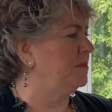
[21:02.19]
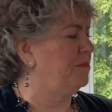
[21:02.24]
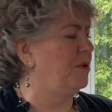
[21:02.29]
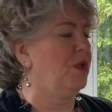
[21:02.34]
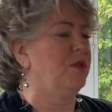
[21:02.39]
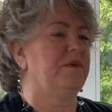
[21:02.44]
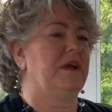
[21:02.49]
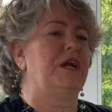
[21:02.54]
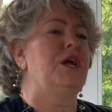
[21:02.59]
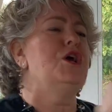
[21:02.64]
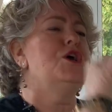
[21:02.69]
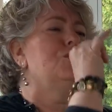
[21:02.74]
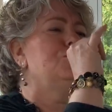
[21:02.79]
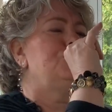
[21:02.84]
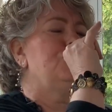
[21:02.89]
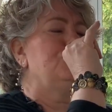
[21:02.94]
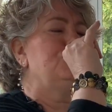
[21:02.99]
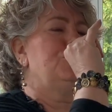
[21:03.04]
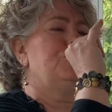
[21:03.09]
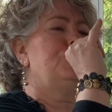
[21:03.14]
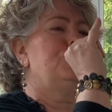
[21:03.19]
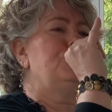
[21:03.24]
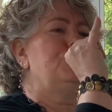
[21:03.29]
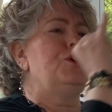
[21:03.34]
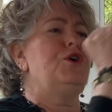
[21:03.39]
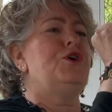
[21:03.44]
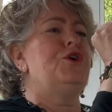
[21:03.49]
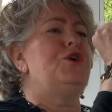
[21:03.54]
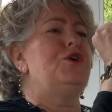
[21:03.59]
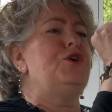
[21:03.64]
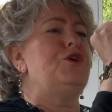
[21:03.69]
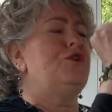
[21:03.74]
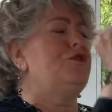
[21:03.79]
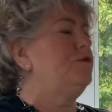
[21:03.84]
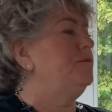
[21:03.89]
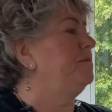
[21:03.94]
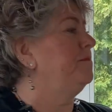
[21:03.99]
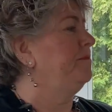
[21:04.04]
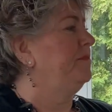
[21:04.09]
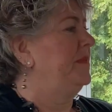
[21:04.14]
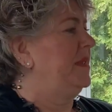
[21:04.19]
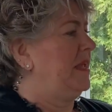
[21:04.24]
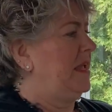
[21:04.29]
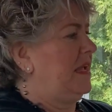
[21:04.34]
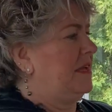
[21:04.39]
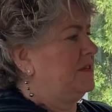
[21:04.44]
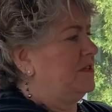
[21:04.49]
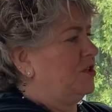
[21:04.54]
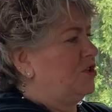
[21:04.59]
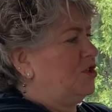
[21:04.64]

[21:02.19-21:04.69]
bull ring. Do-do-do-do! Here's a